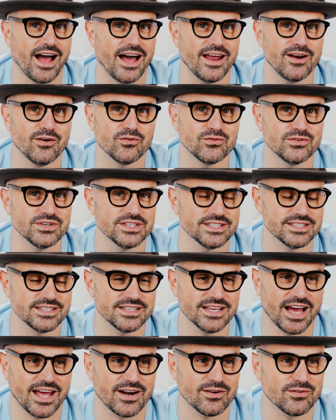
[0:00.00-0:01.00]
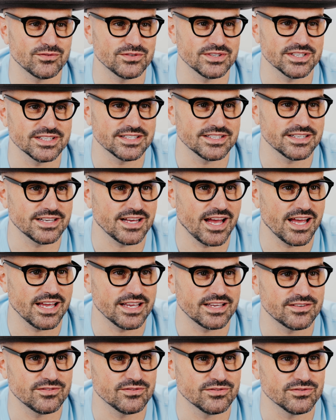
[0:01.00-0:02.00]
I don't really
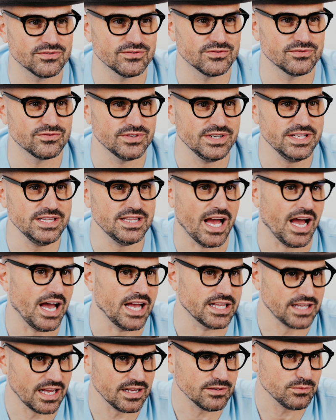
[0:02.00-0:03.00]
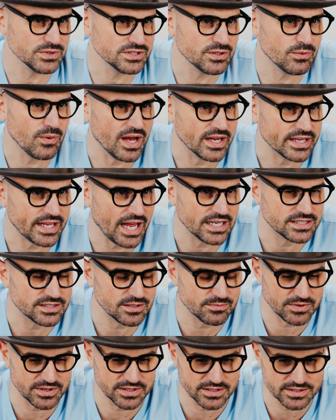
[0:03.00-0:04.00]
like read that. Like that once in a while I catch
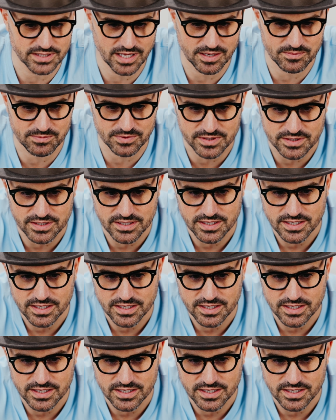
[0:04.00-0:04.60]
up on the site, but